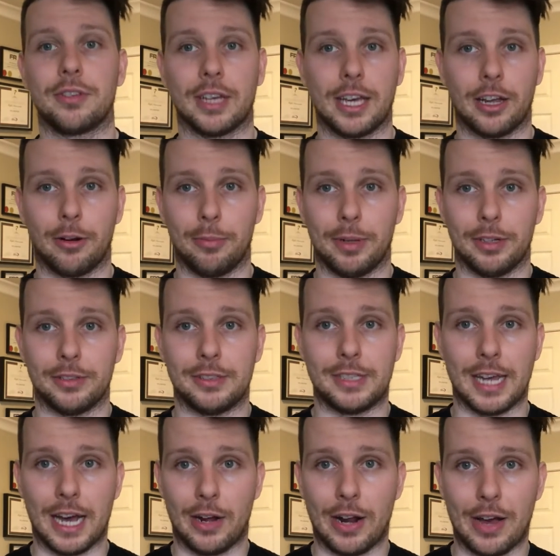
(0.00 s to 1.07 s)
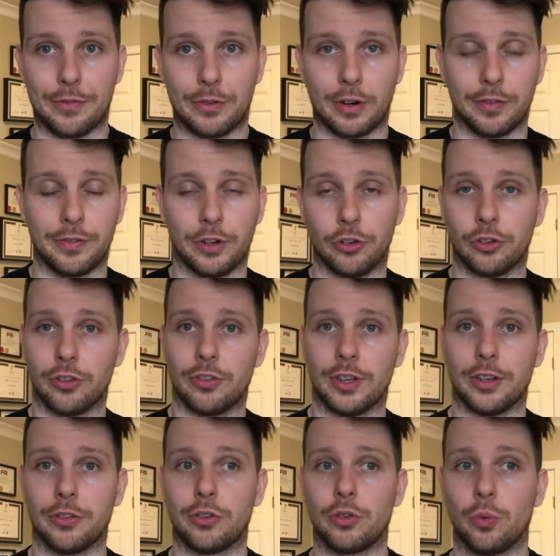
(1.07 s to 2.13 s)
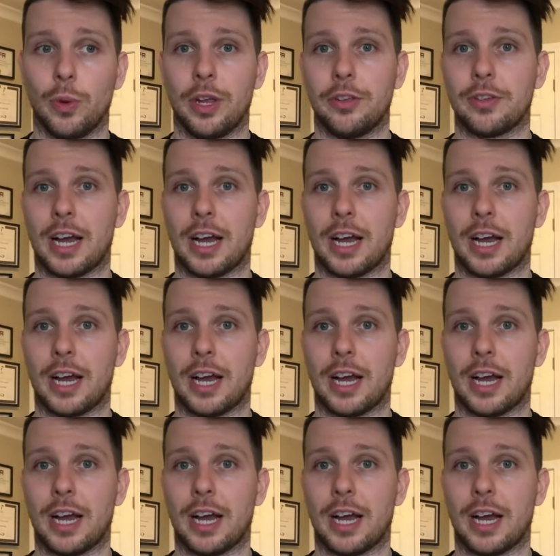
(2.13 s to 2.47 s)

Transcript: the kettlebell down after I finish a set of swings,